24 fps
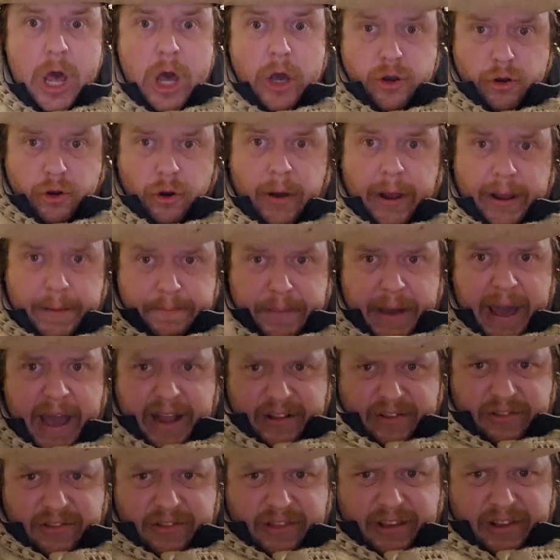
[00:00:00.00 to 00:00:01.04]
going
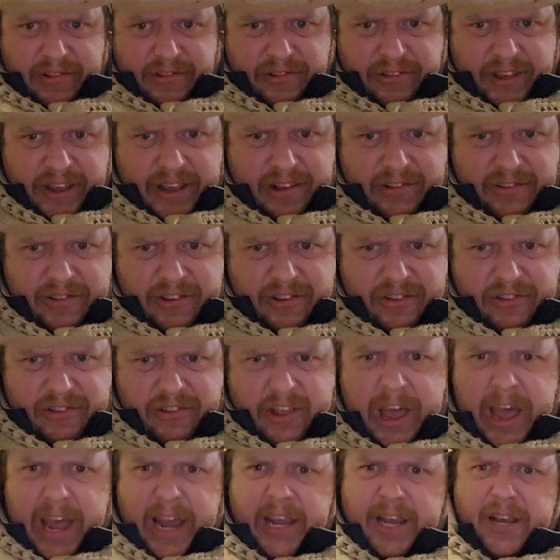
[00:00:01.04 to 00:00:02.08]
back to these things is
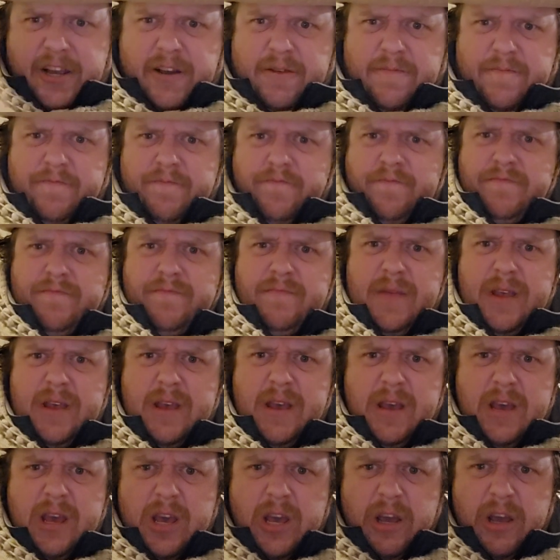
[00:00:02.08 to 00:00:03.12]
like
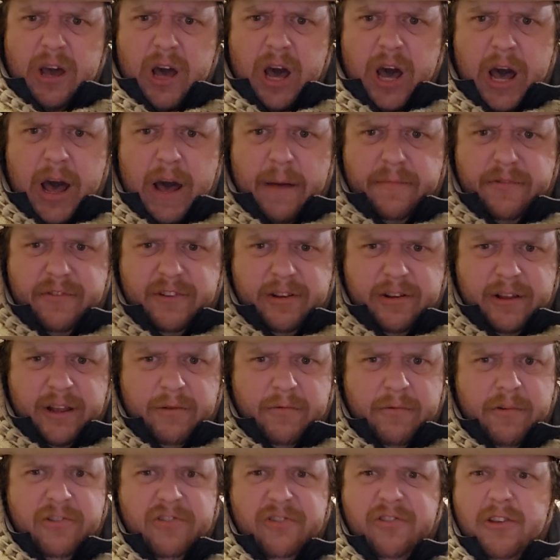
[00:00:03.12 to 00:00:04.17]
dealing
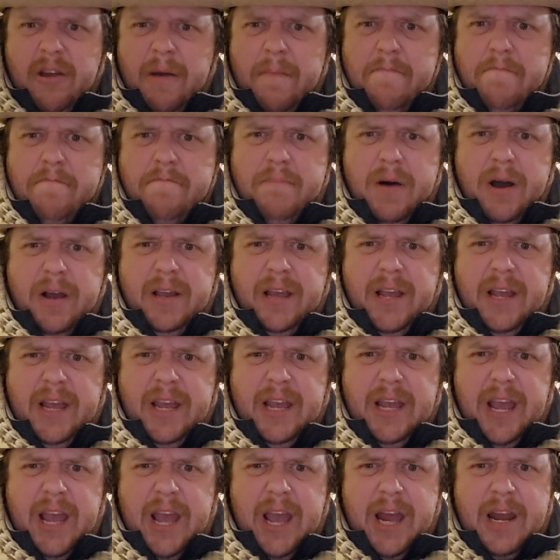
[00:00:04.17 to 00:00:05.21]
with some
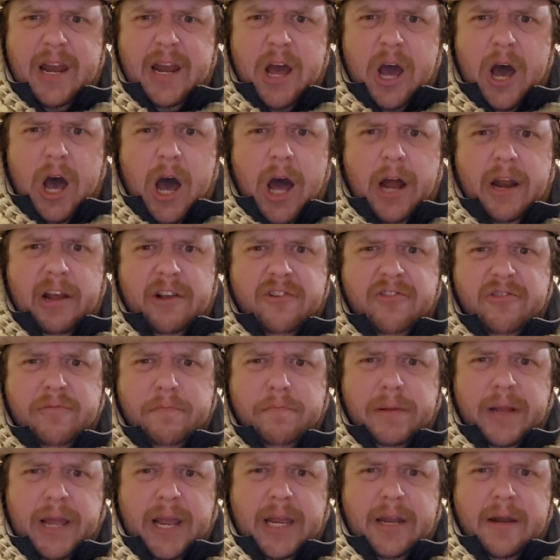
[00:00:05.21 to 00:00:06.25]
buggy and
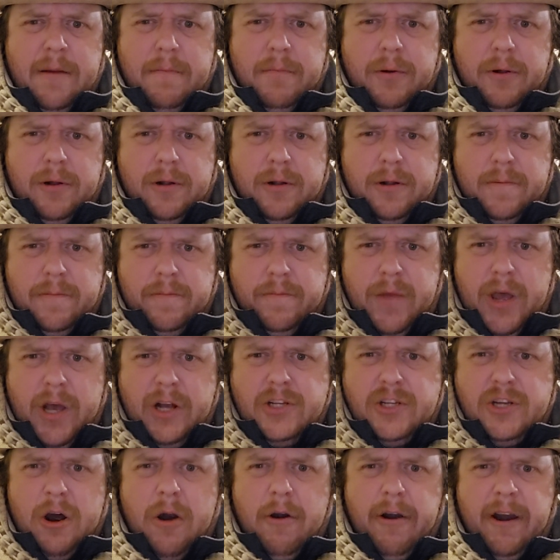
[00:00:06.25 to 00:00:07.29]
unexplainable
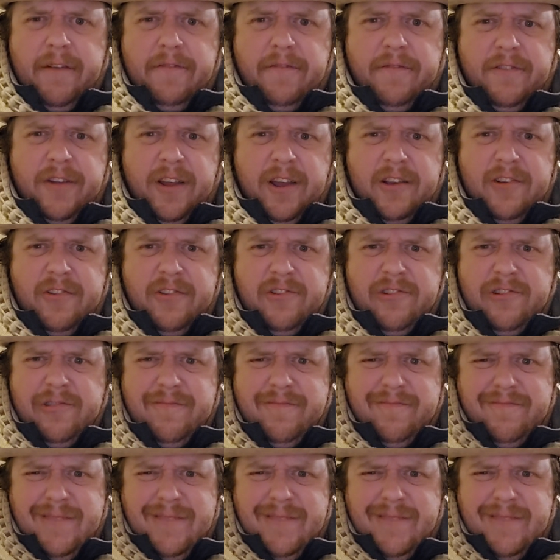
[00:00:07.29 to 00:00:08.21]
Atari flicks,